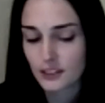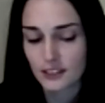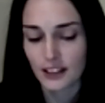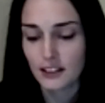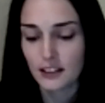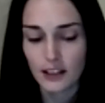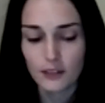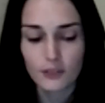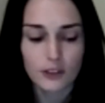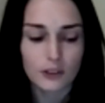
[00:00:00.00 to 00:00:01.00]
And
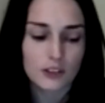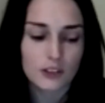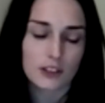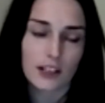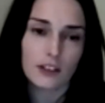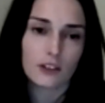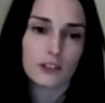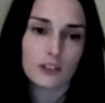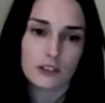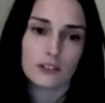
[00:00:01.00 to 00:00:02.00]
even because they got
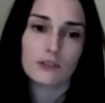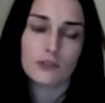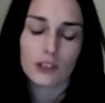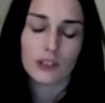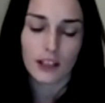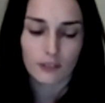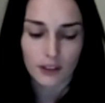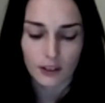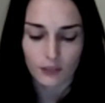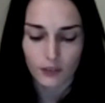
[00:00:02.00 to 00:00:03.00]
really
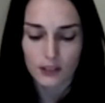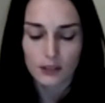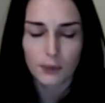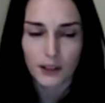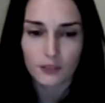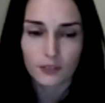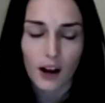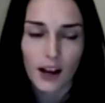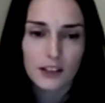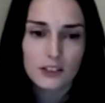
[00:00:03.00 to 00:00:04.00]
heavily affected by the
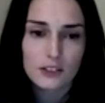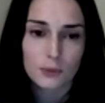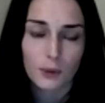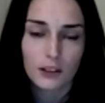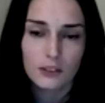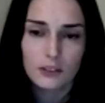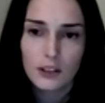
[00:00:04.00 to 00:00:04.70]
fires as well.